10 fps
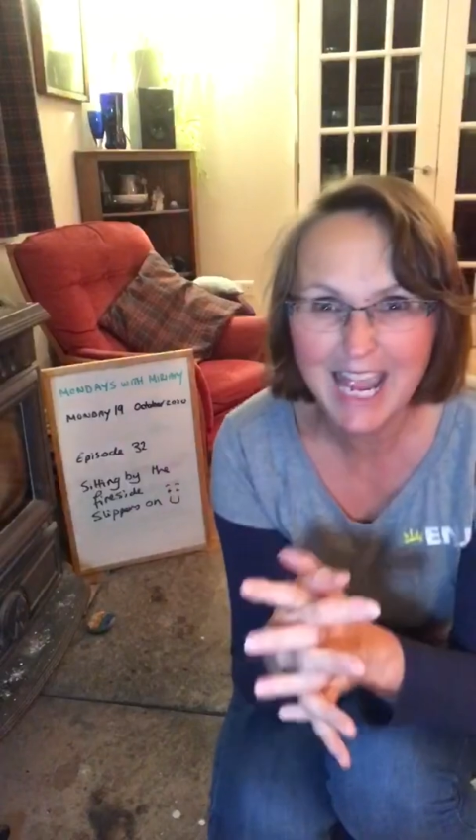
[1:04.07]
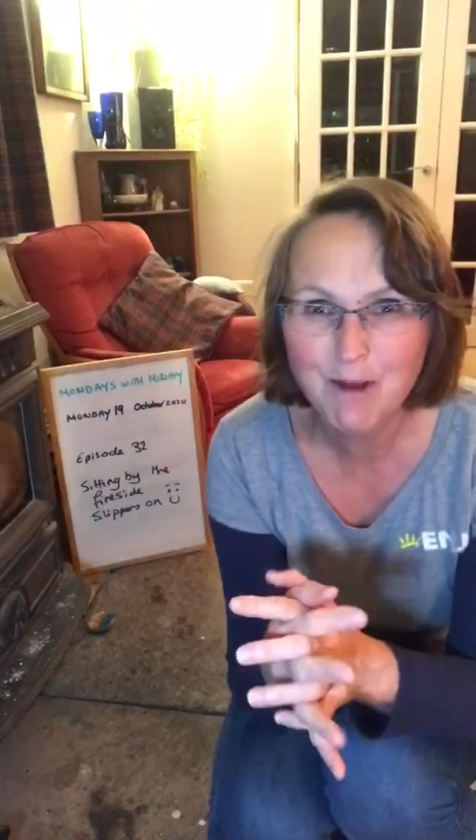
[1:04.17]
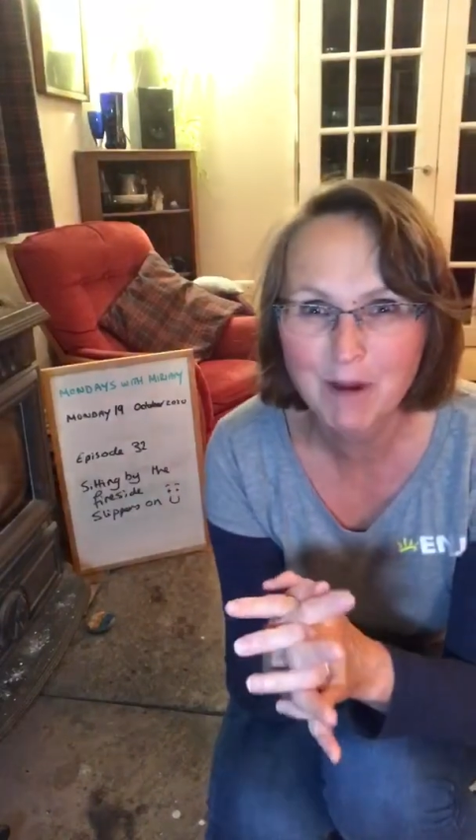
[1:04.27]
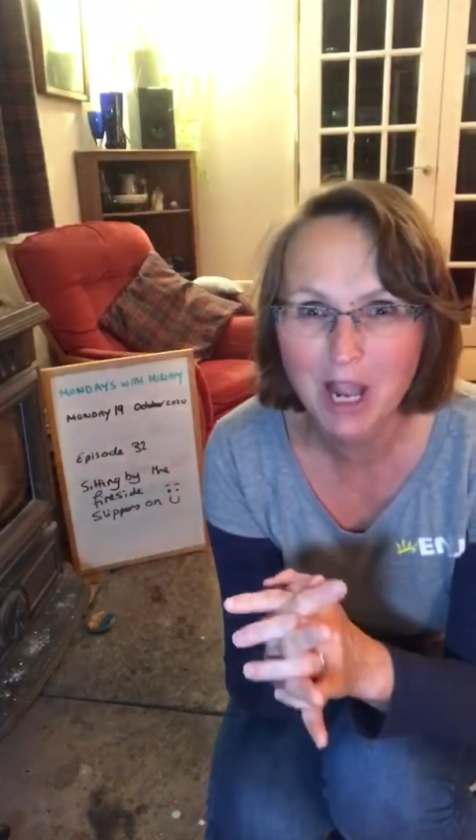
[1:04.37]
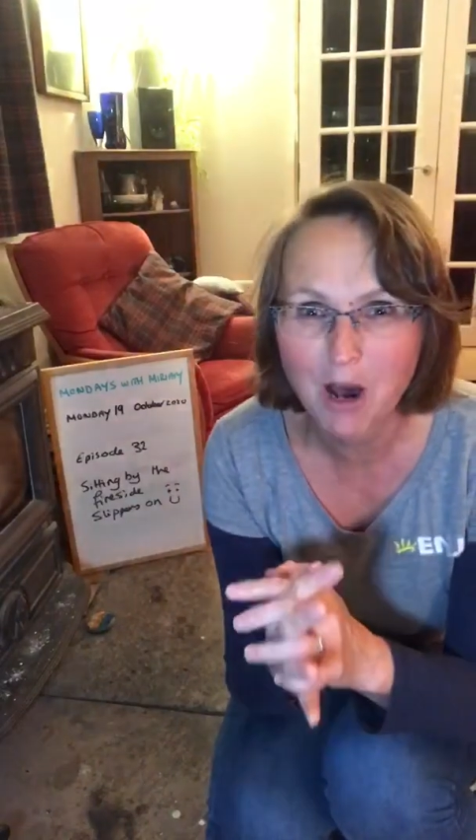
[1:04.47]

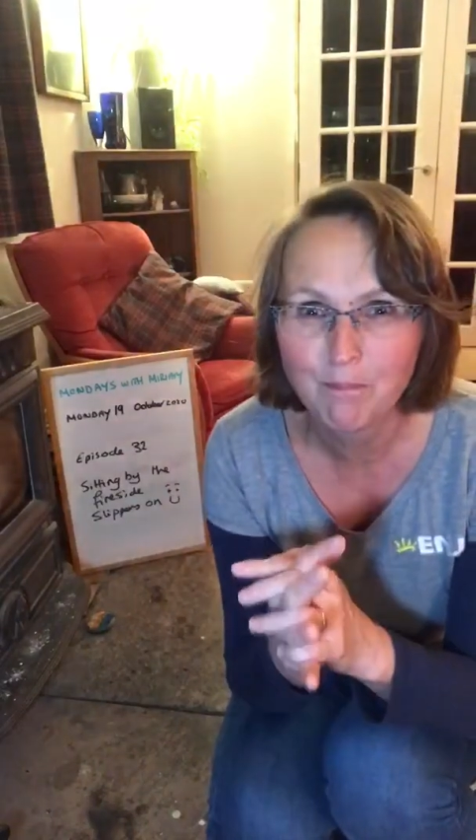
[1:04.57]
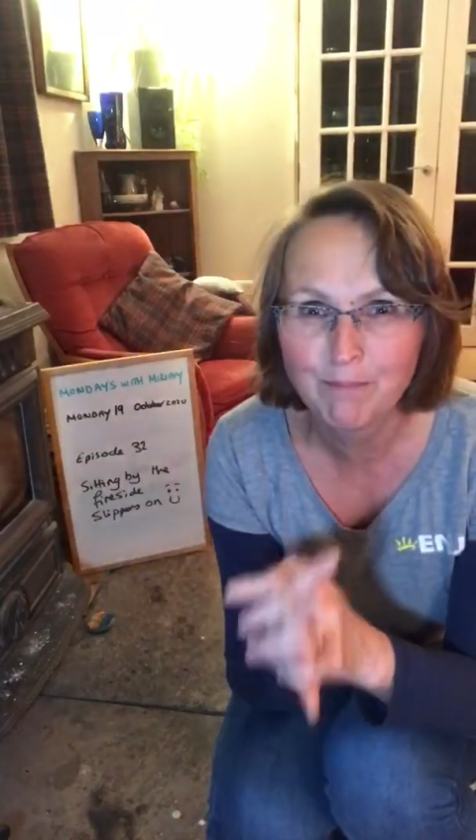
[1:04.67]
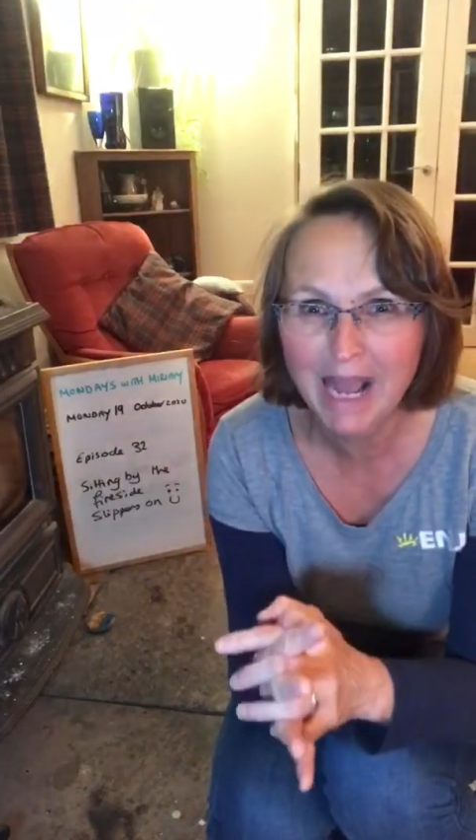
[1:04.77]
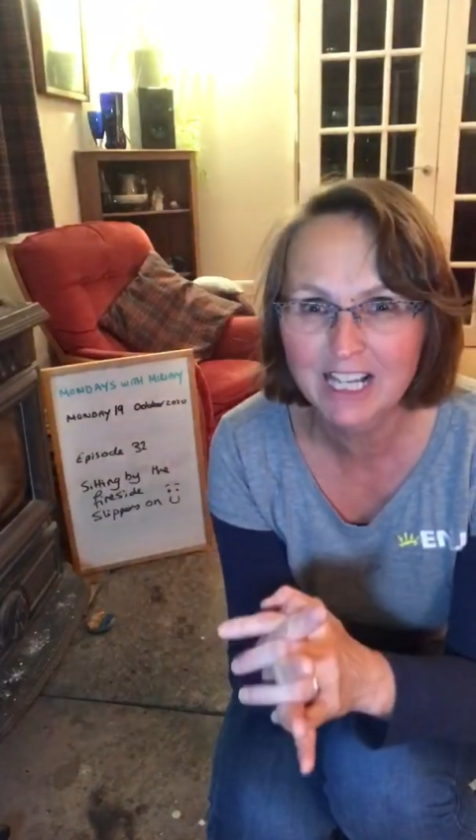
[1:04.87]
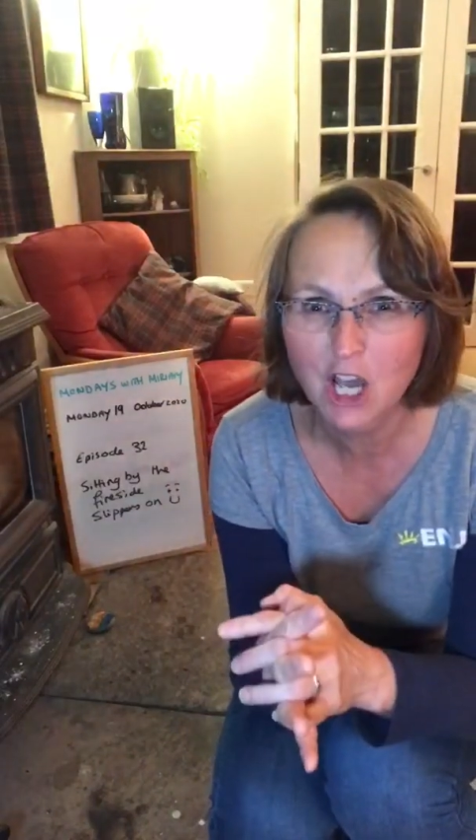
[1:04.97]
we are
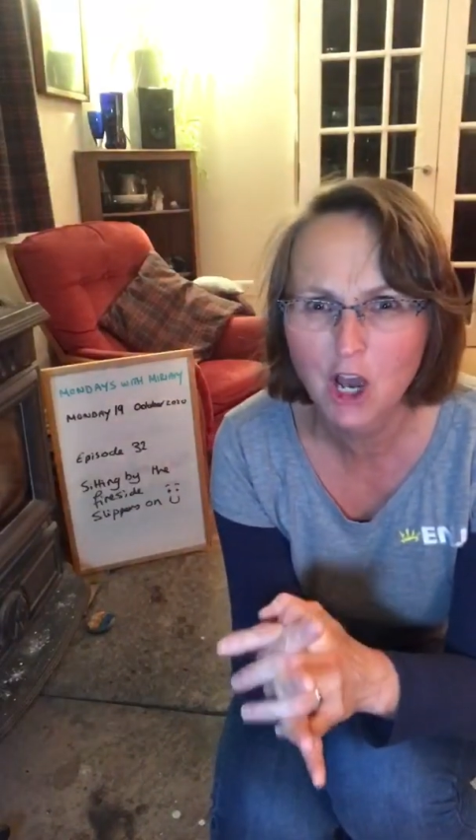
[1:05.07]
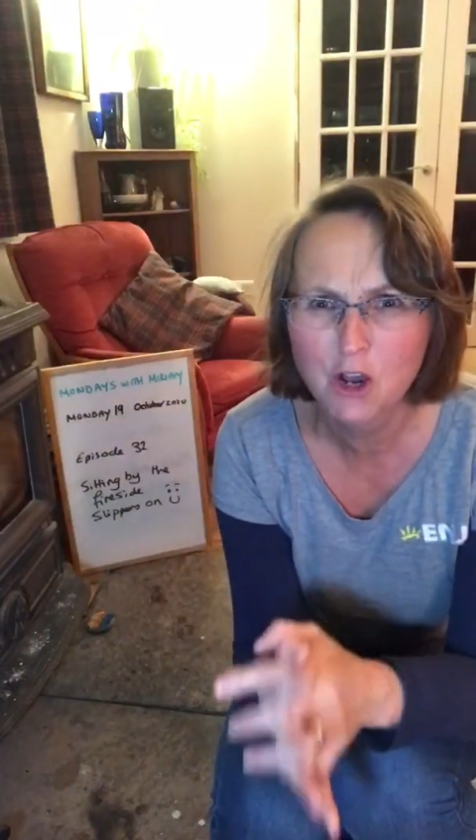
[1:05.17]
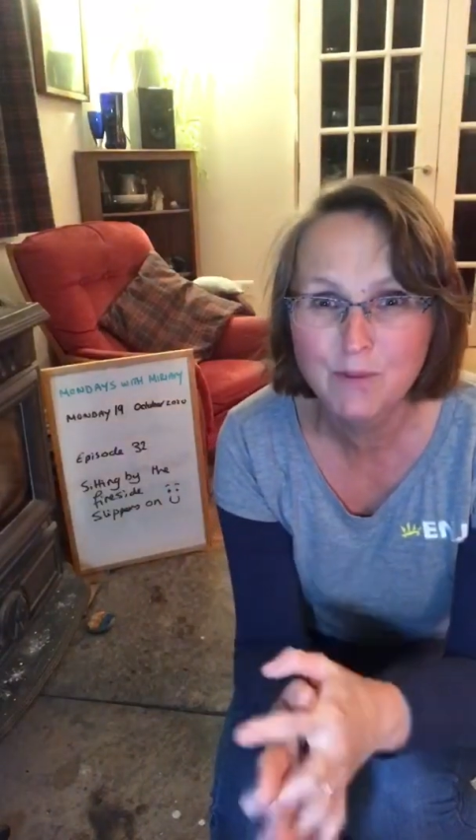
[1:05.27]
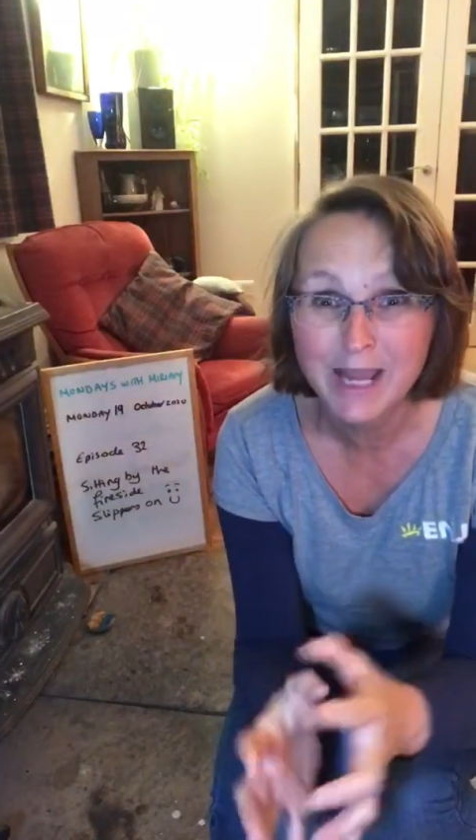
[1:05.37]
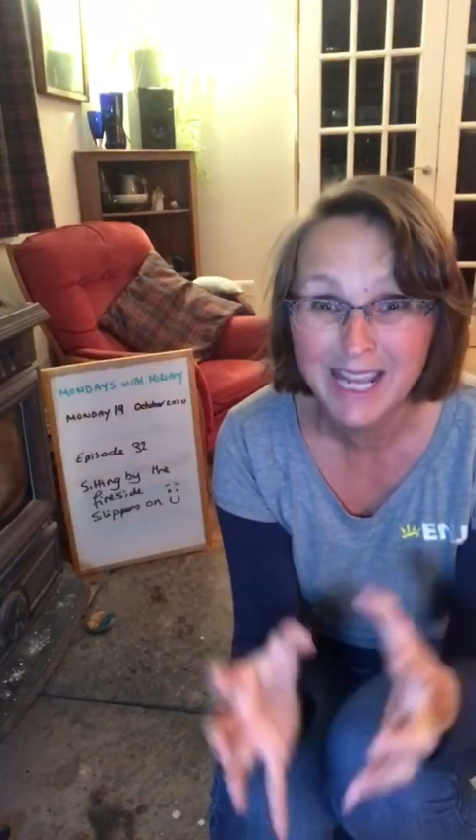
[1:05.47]
back home.